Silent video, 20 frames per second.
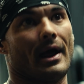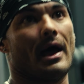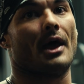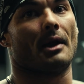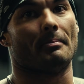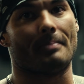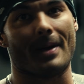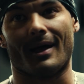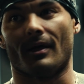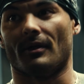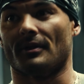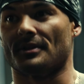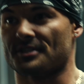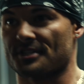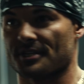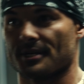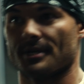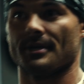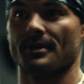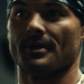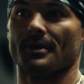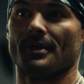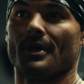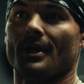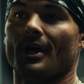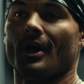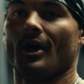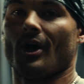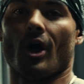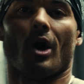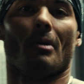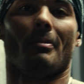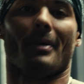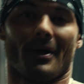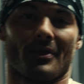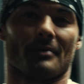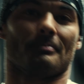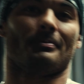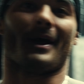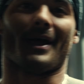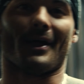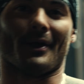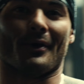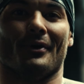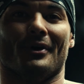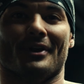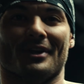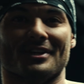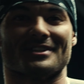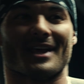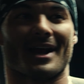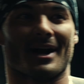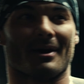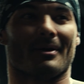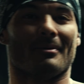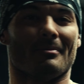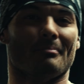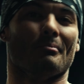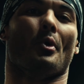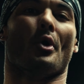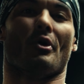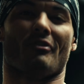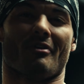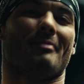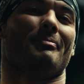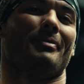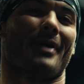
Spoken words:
out how to balance all my other priorities that are more of a